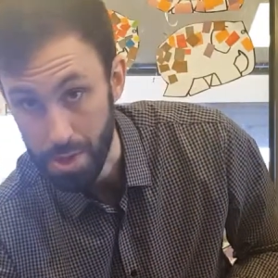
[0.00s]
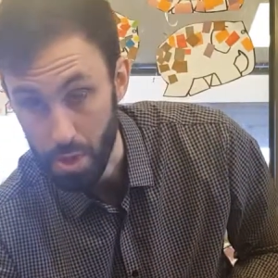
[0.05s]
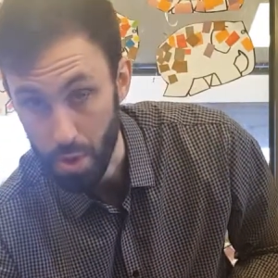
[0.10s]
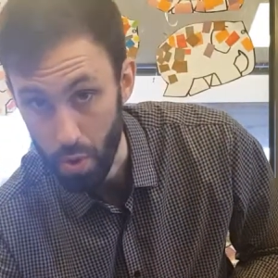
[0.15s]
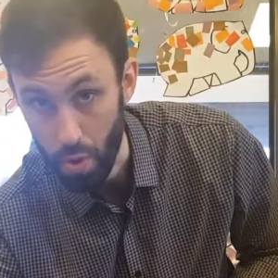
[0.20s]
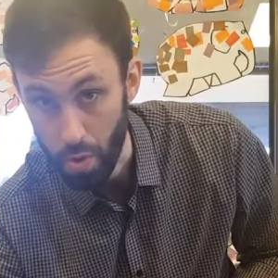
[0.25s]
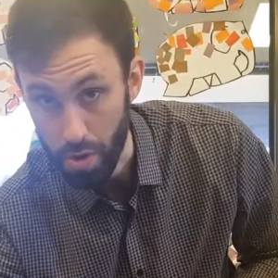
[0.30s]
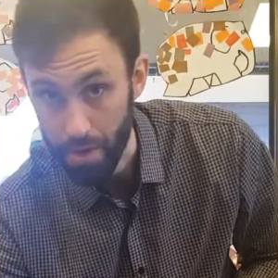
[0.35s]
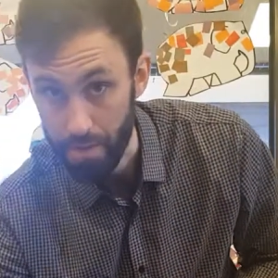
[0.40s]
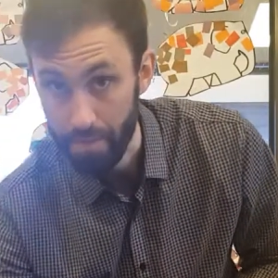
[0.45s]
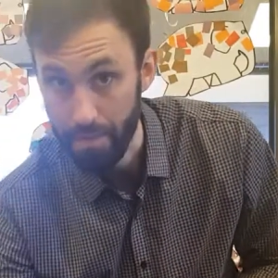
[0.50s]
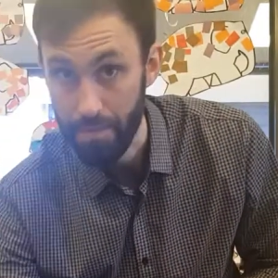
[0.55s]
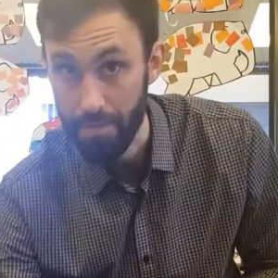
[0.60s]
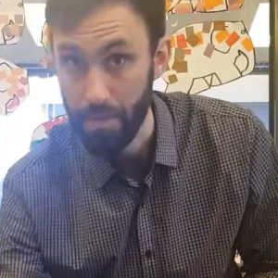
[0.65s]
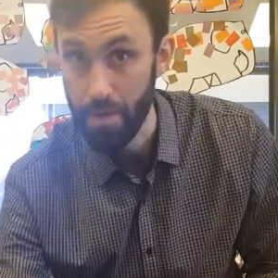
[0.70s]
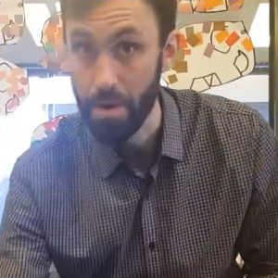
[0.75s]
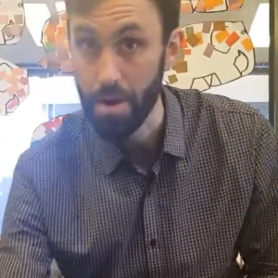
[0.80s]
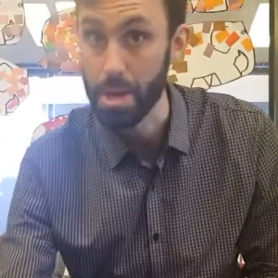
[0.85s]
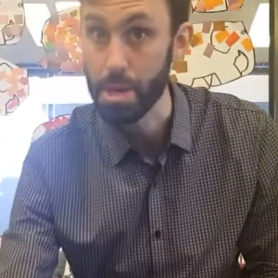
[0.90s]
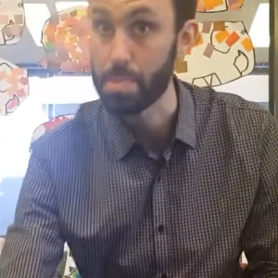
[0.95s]
talk of
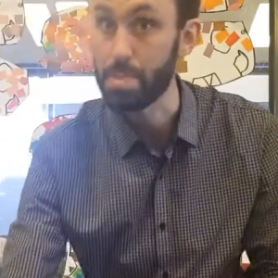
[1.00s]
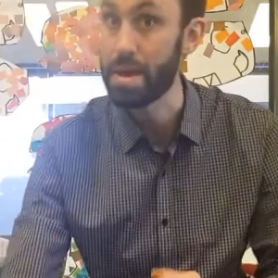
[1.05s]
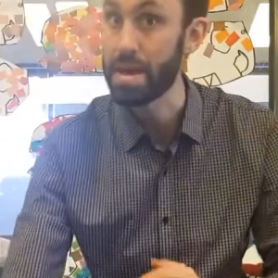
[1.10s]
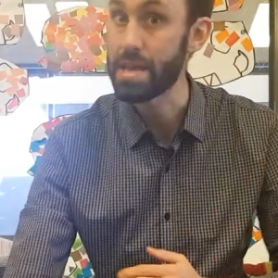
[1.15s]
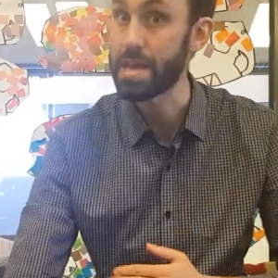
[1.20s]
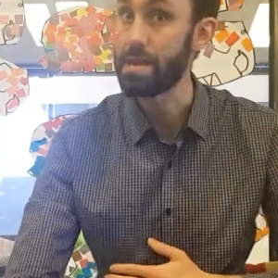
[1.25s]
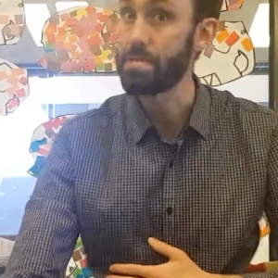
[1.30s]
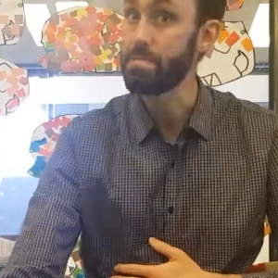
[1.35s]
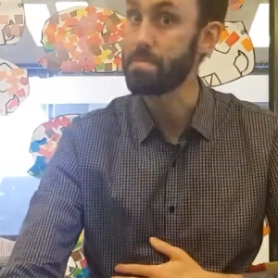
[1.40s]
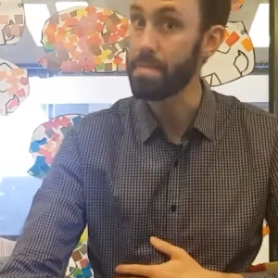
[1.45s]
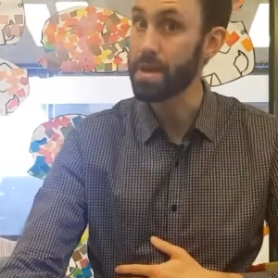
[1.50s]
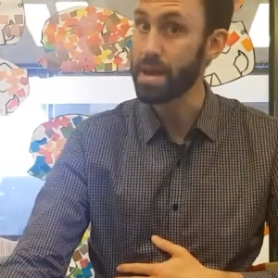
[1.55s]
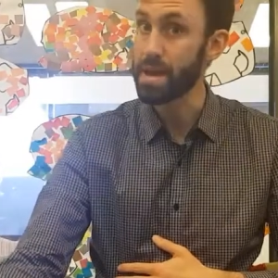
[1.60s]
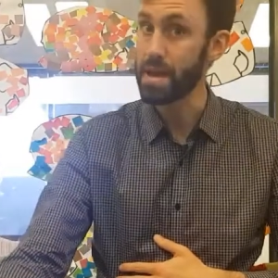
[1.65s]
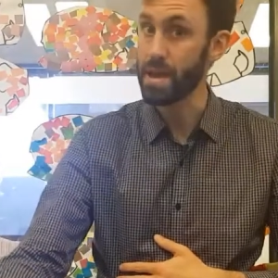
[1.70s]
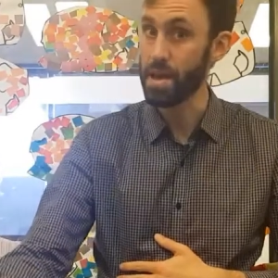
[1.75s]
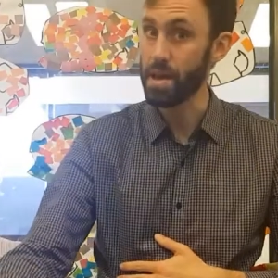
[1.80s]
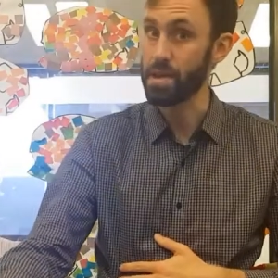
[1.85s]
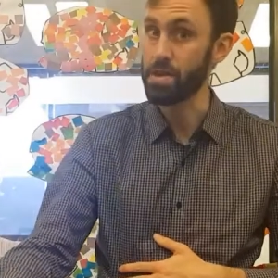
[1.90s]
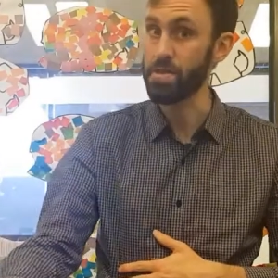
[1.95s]
food is making
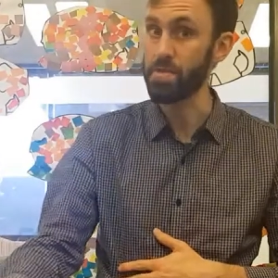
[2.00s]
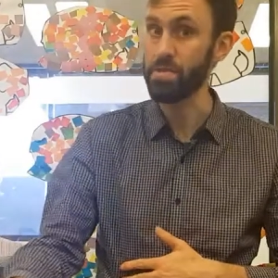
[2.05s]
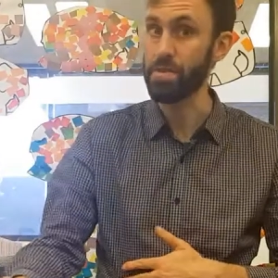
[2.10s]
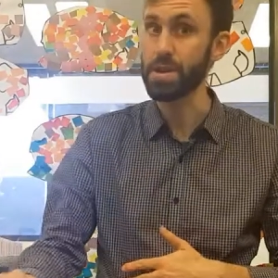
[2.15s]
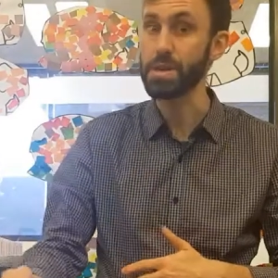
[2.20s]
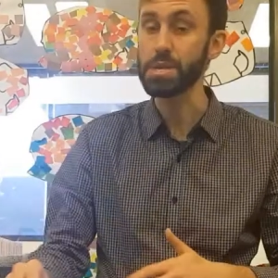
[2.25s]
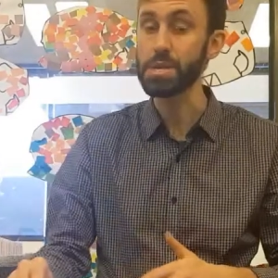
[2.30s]
me hungry,